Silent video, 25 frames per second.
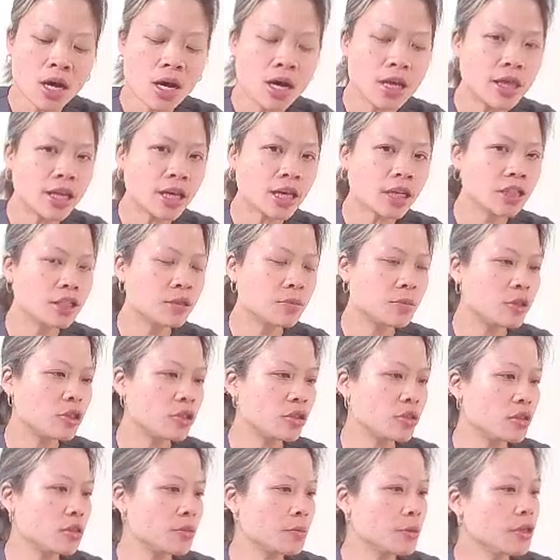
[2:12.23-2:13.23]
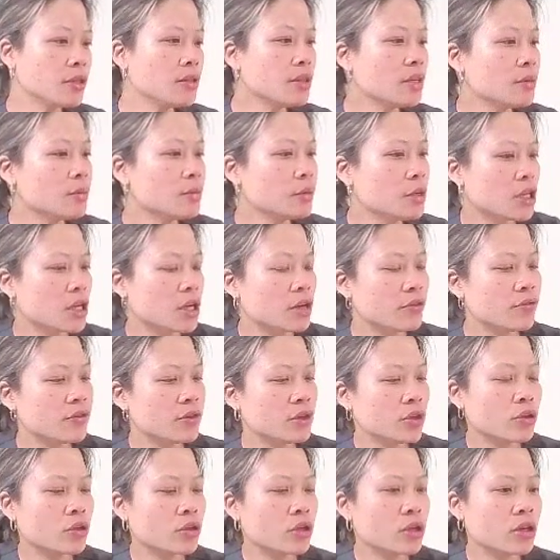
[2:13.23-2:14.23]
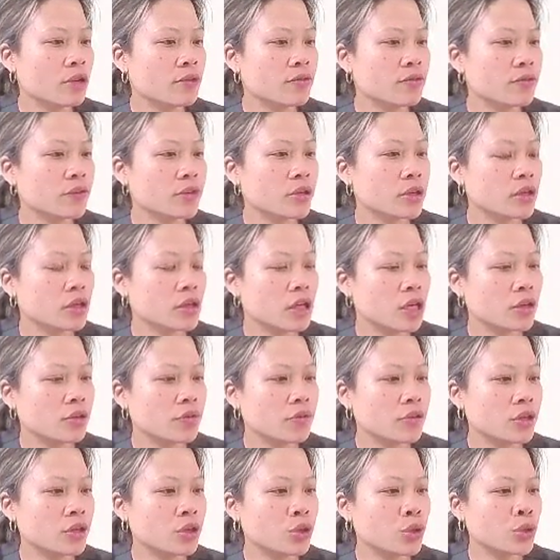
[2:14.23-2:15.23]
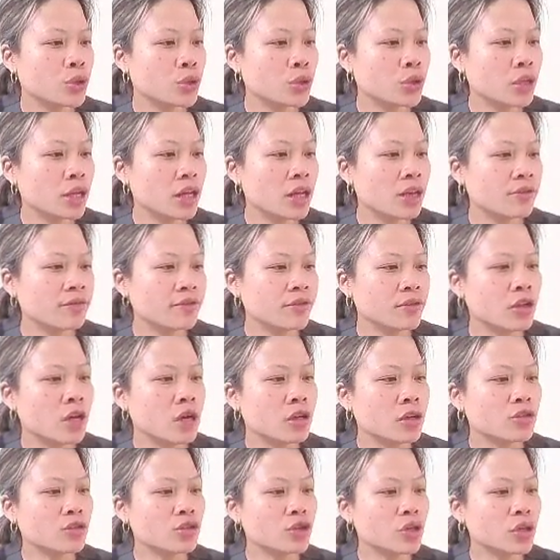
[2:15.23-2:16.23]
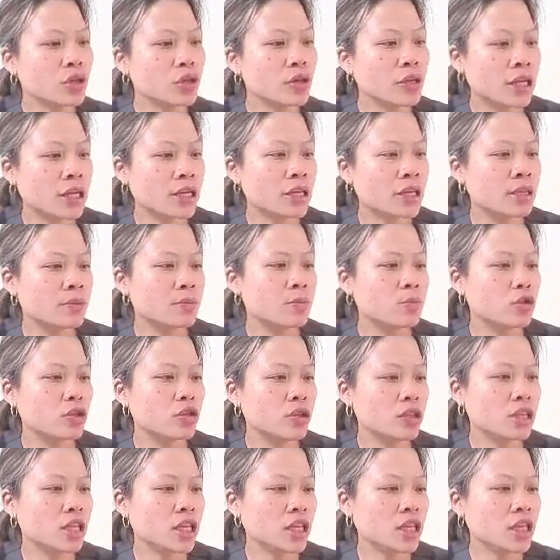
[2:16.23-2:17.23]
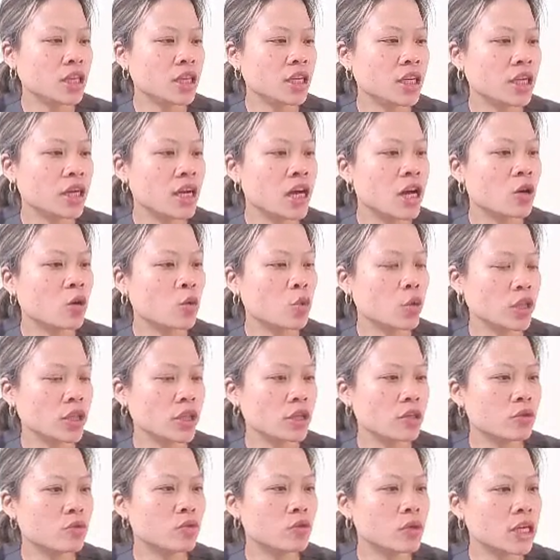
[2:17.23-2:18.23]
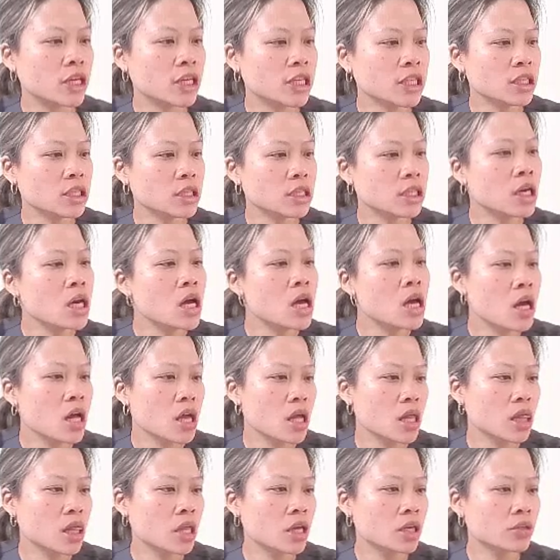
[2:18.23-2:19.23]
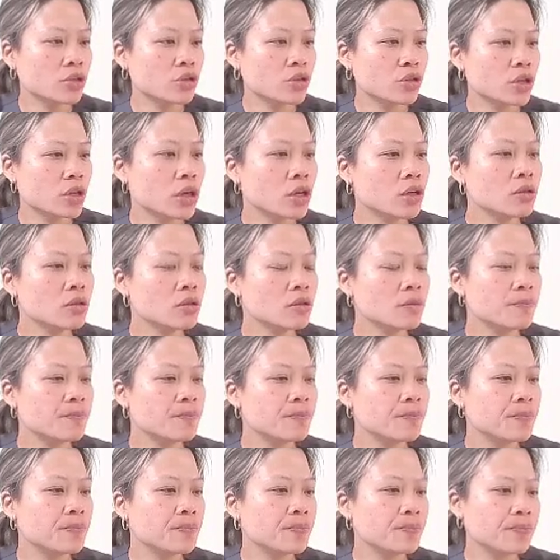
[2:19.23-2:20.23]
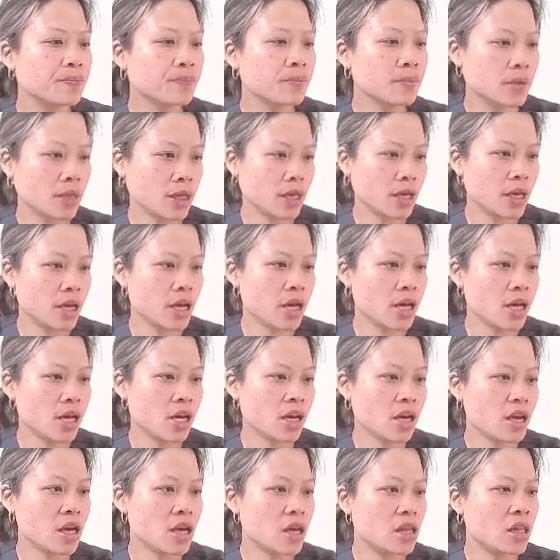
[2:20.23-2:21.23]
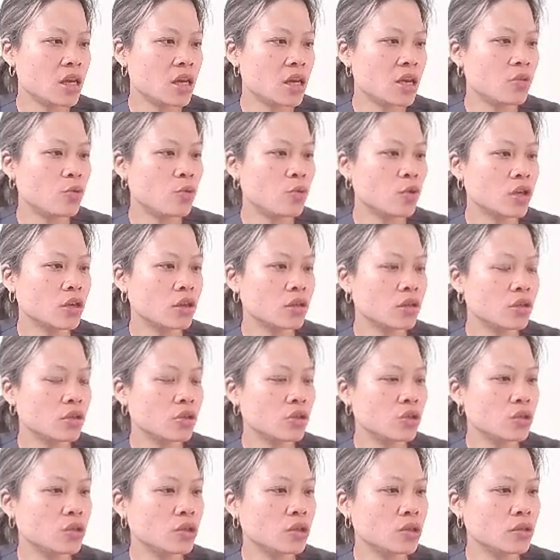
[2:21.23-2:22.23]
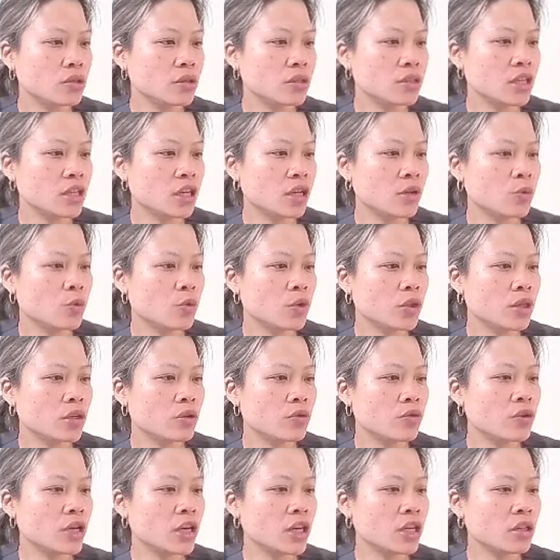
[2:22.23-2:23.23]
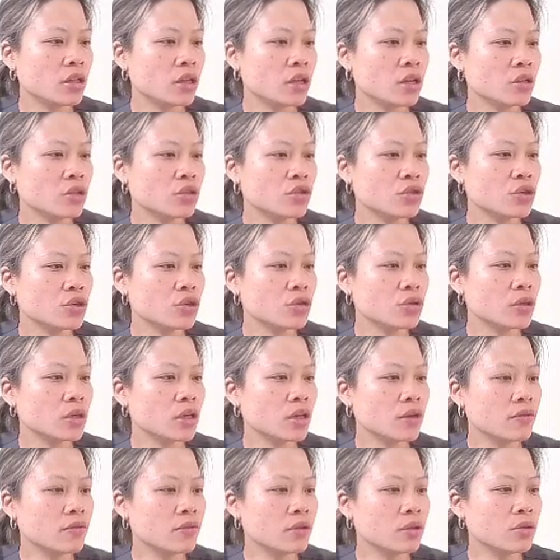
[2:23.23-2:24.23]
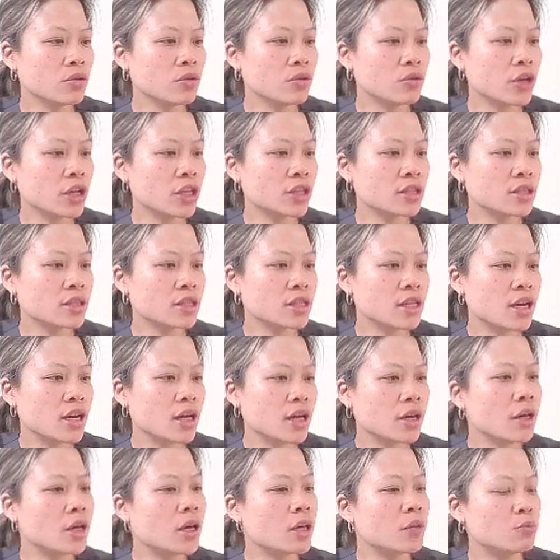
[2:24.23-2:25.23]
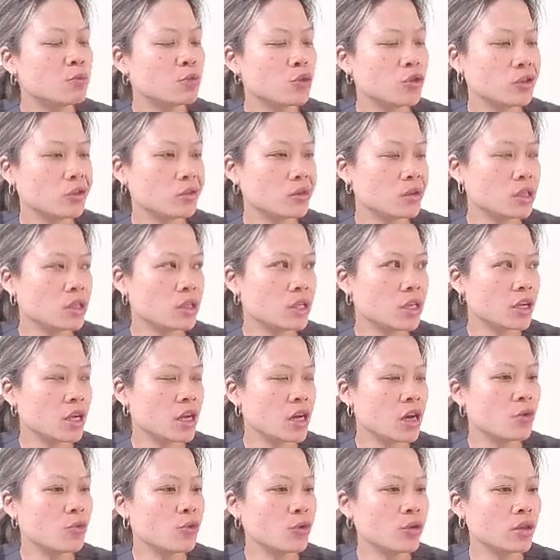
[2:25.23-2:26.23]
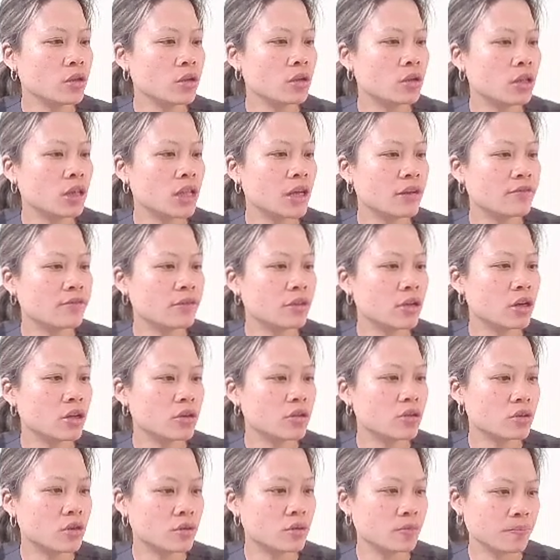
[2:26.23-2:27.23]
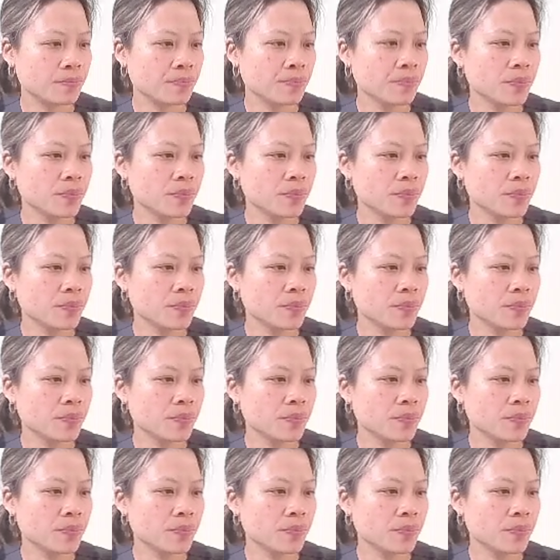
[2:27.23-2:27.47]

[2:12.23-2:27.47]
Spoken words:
Next, Mr. Smith, I'm going to have you cover your left nostril and breathe in and out with the right nostril. Okay, and then we're going to do the same with the right nostril. Cover the right side and breathe in and out with your left nostril.